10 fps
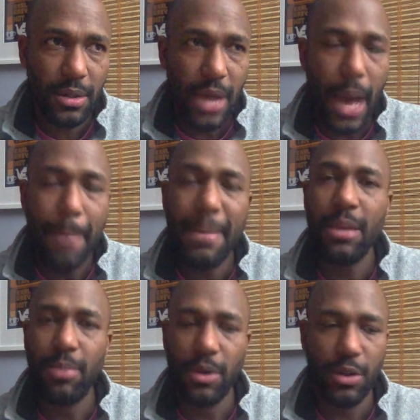
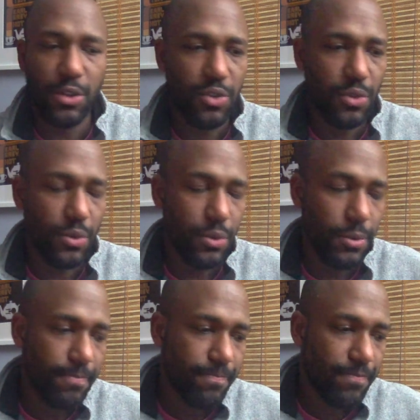amenable
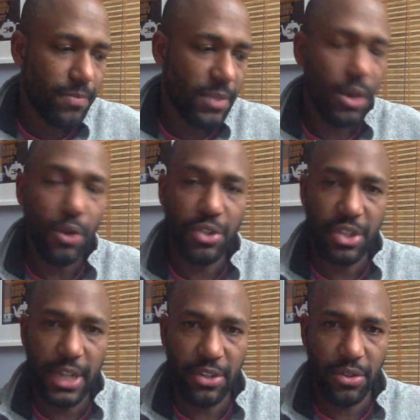to
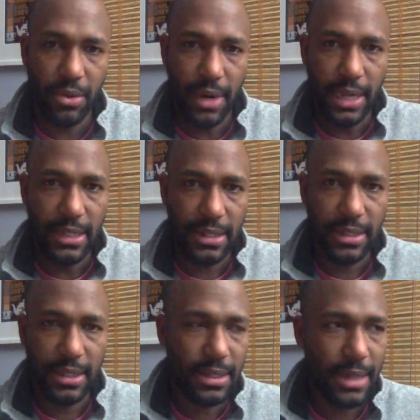negotiation, or at
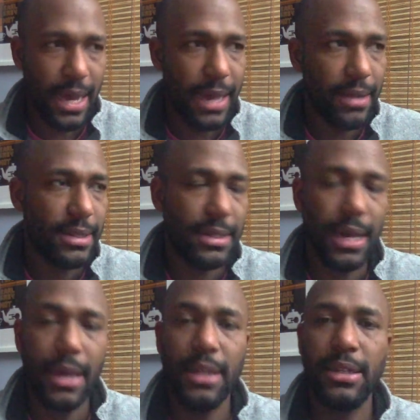least it's
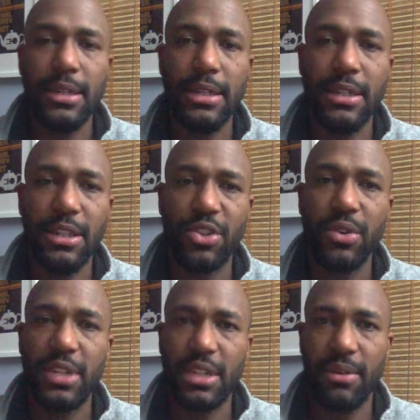
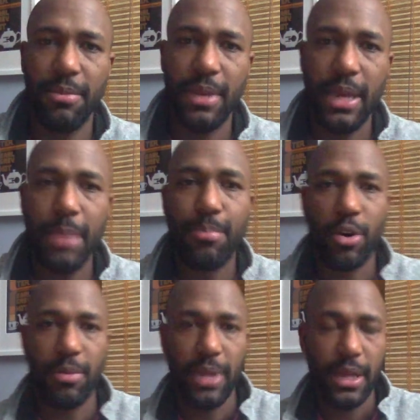shown itself to be
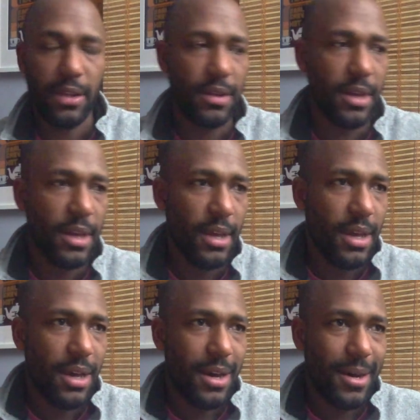impermanent.
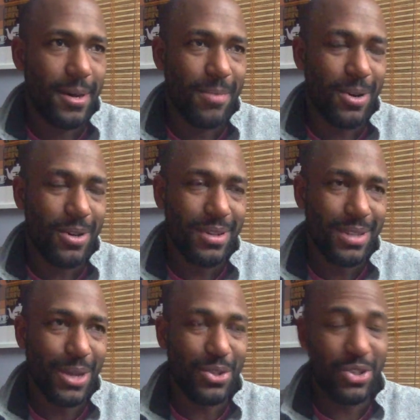
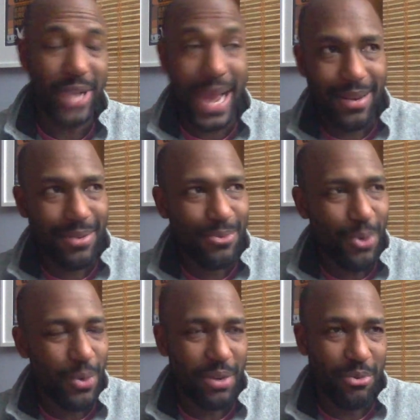Now China,
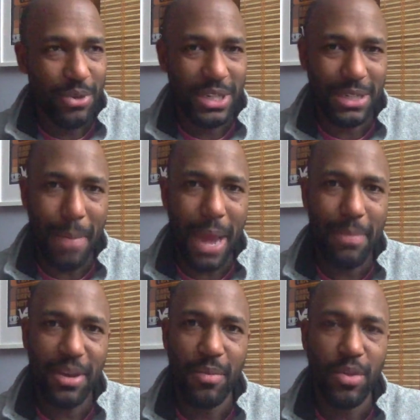for whatever reason,
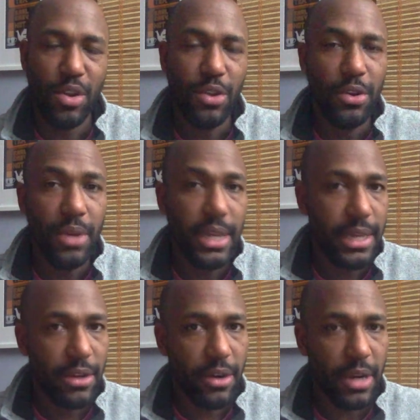might become the new
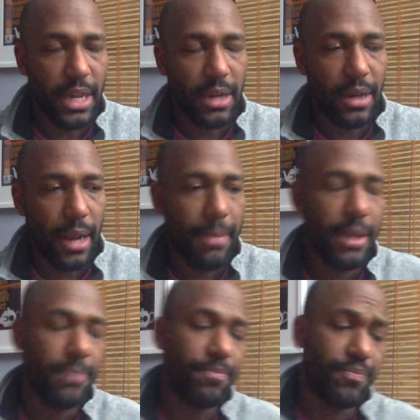leader in
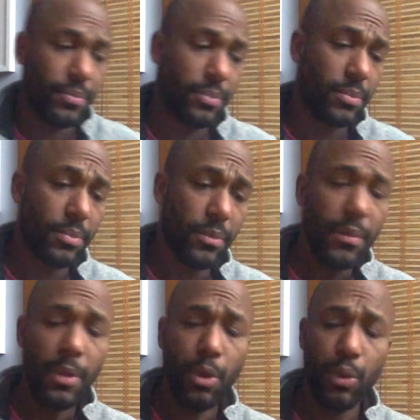climate,
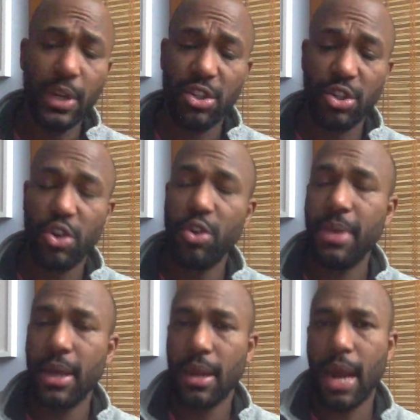which could
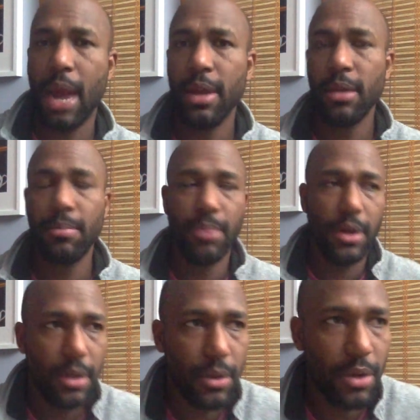be alarming,
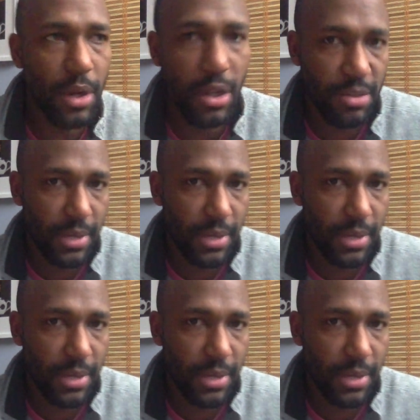but could also be